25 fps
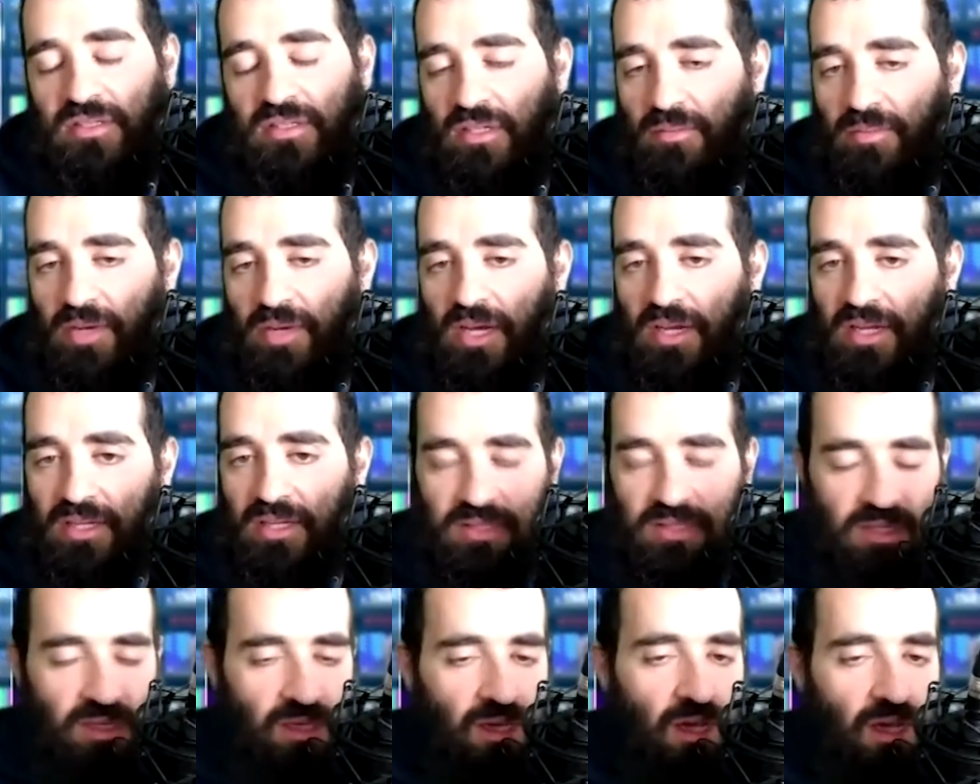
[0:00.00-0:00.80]
and about
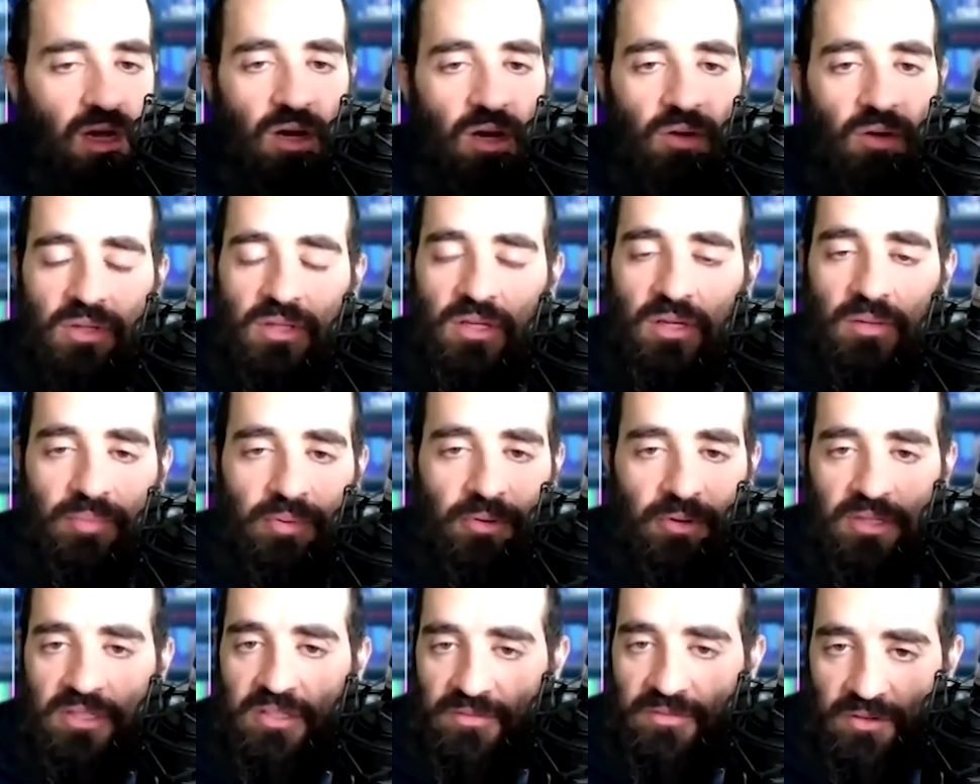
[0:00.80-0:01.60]
SEO and the
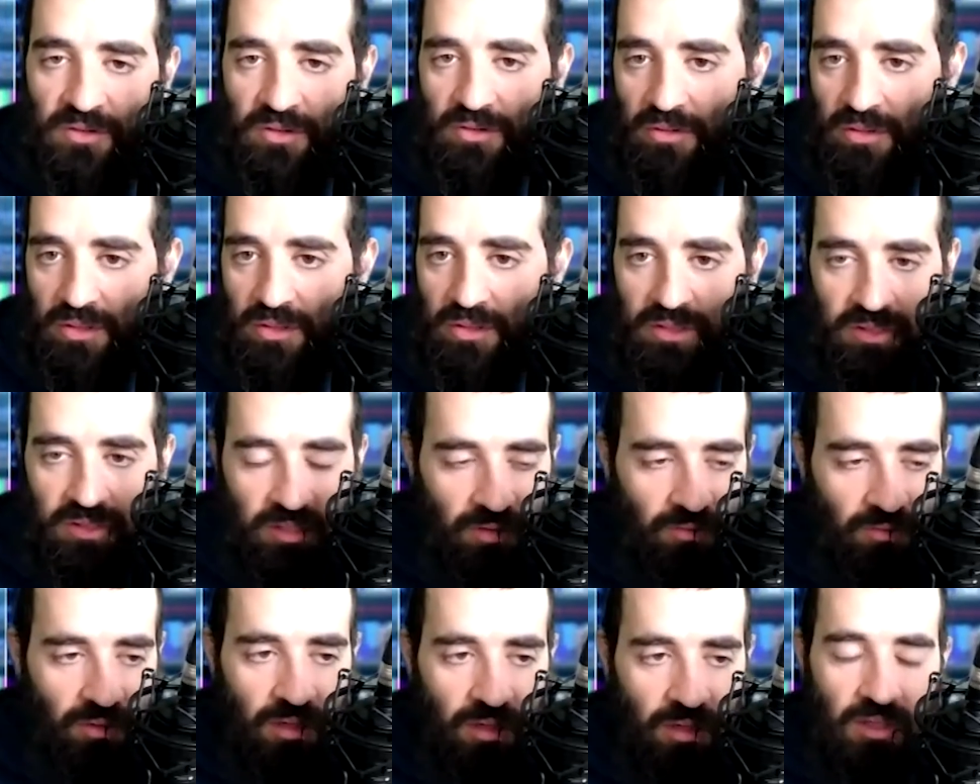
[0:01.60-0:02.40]
importance of Google and
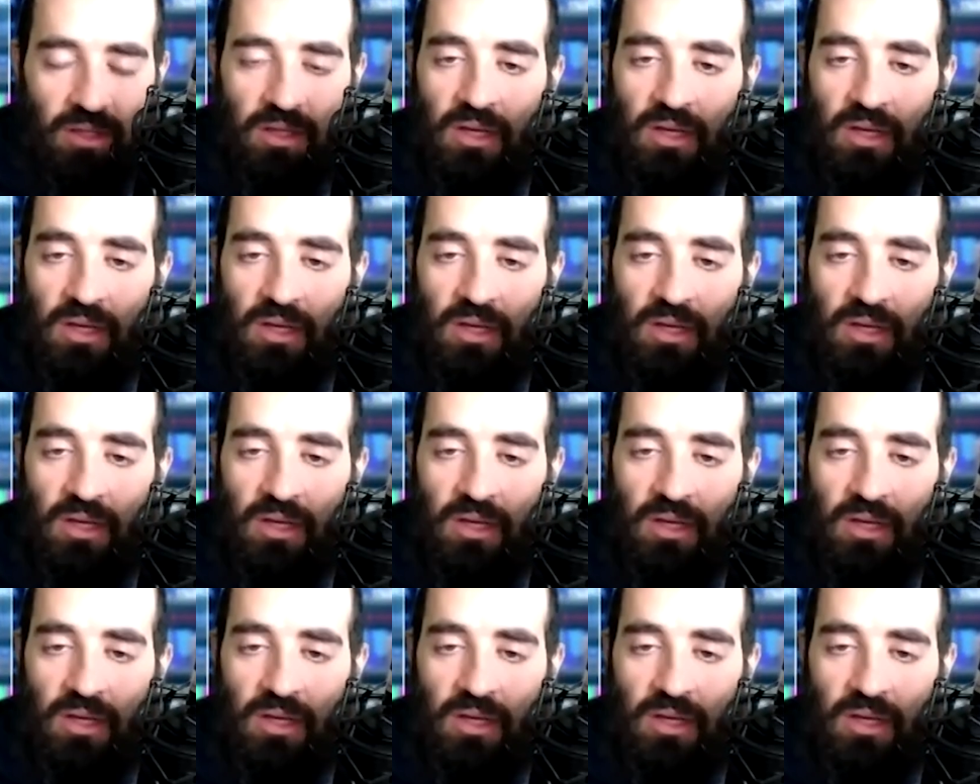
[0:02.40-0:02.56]
so on.